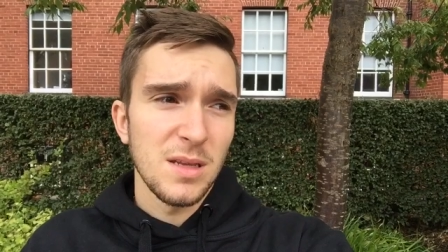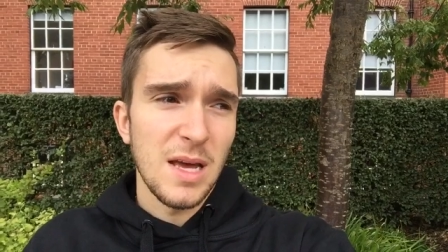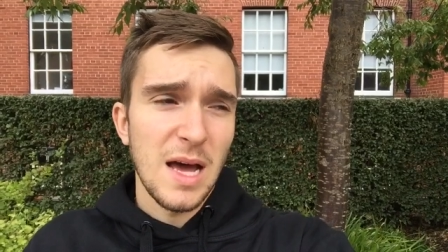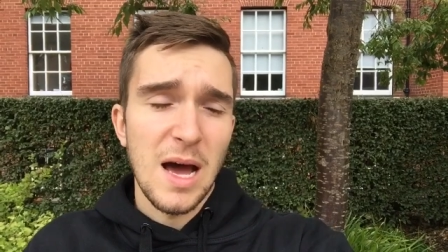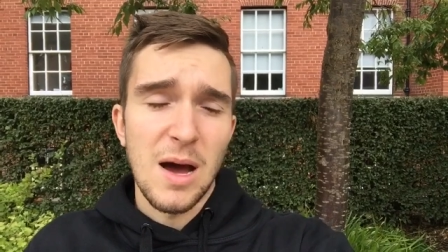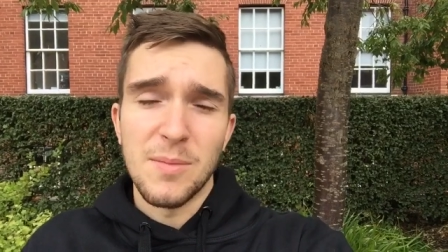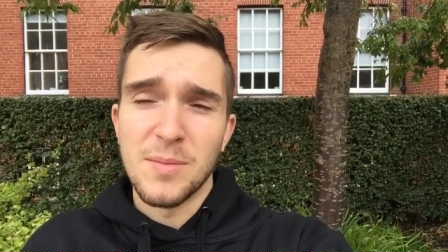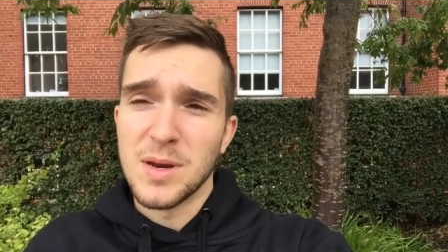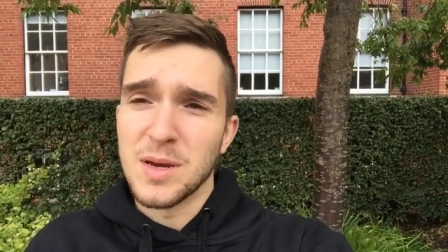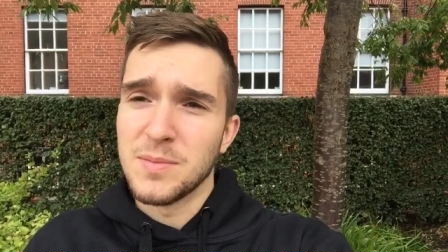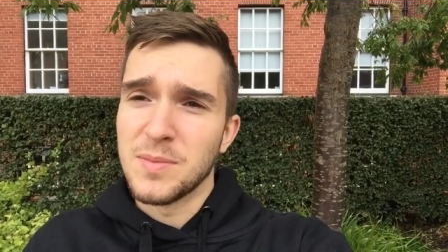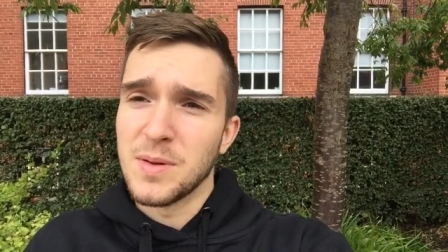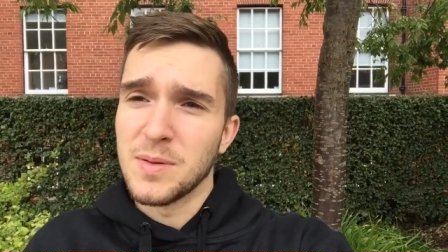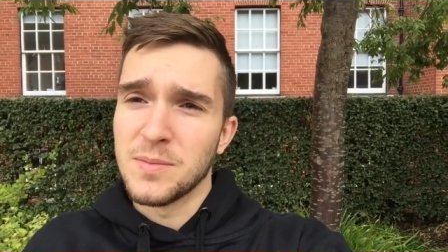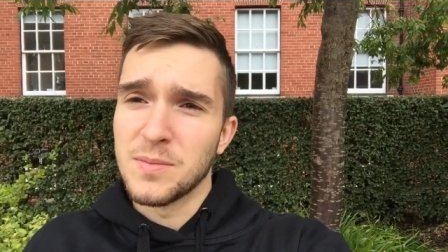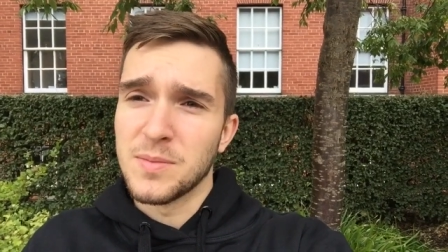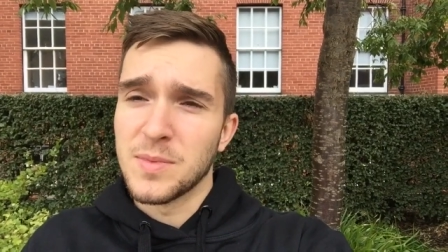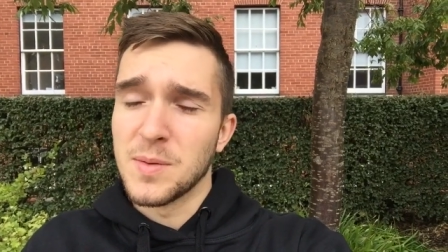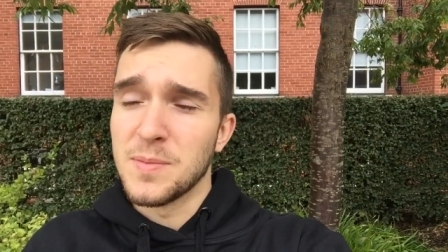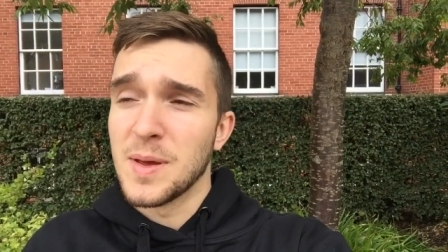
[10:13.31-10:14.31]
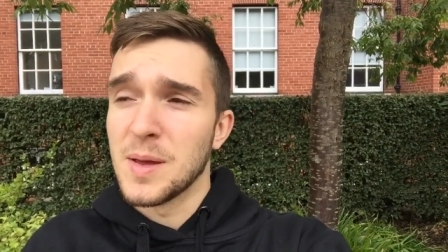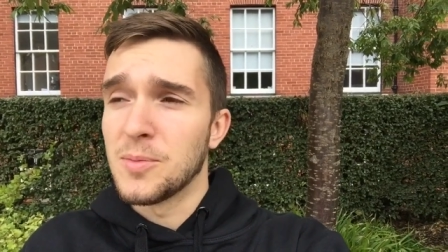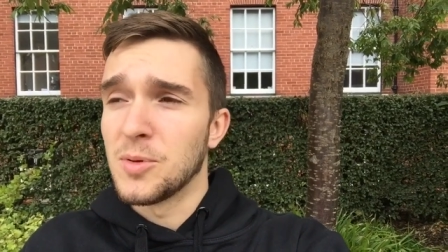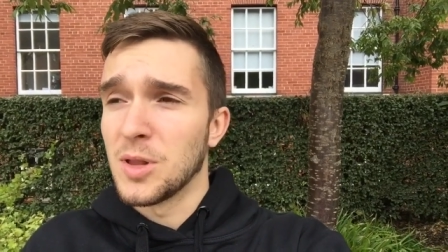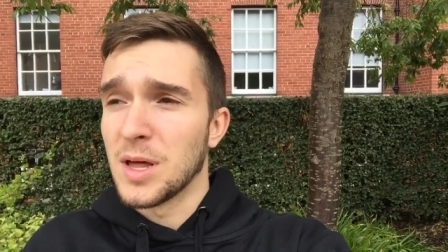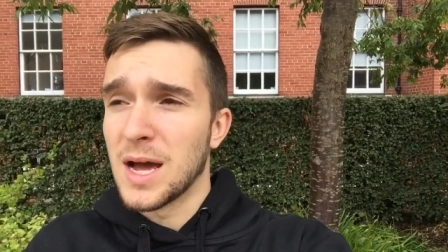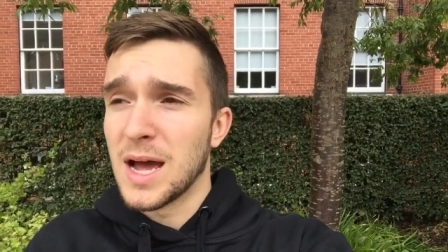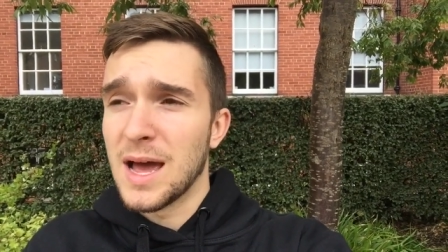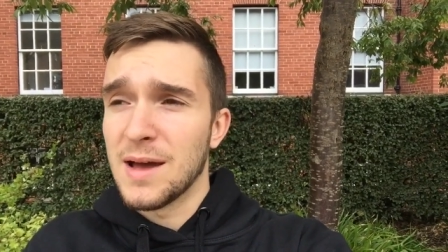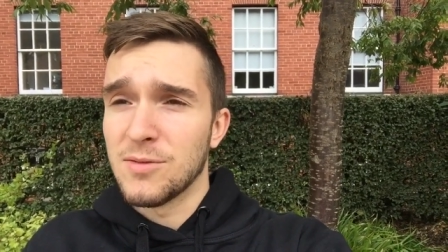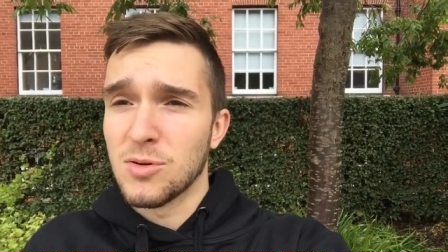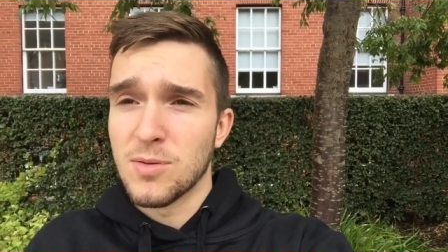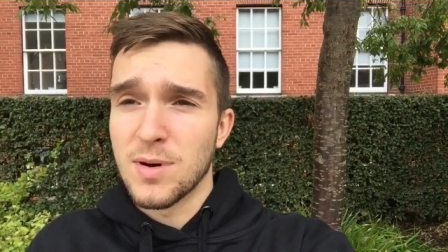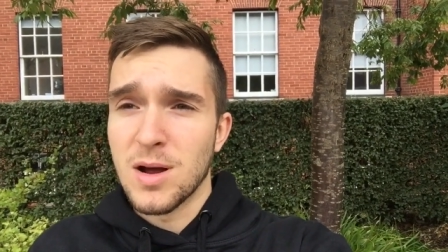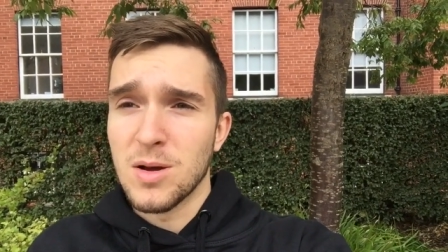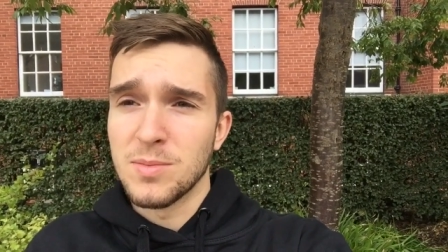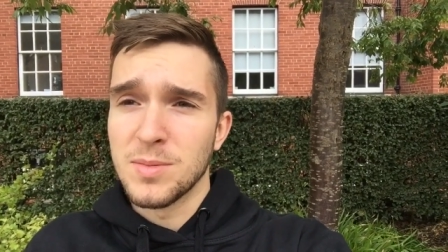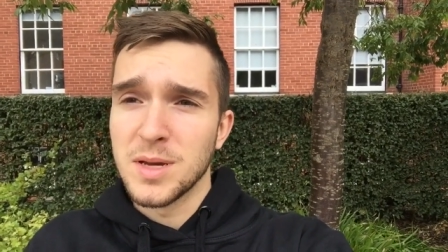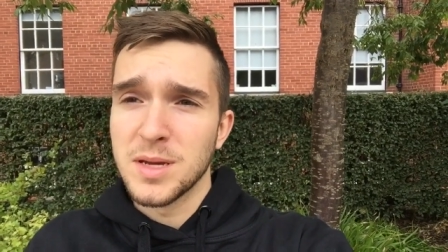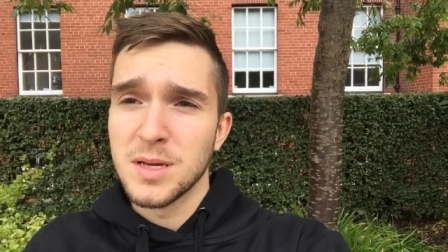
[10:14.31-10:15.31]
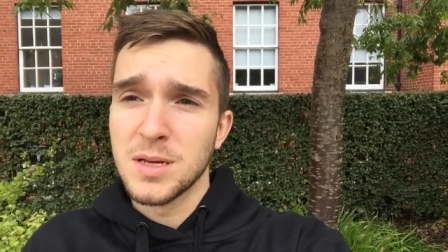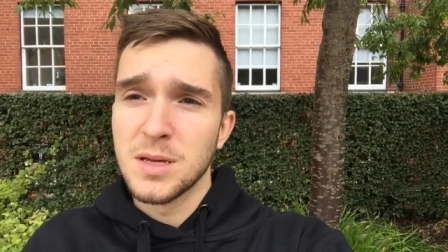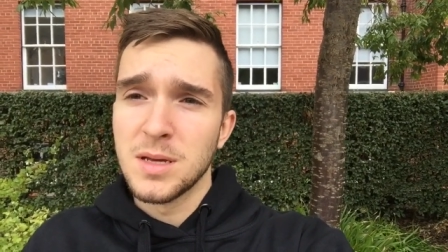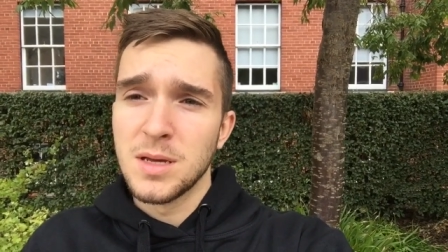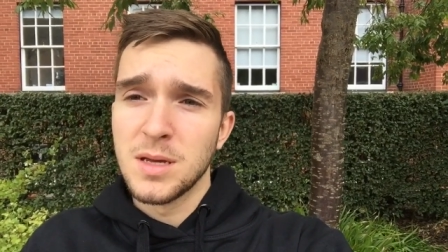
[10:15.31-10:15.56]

how many pe the people that I have around me.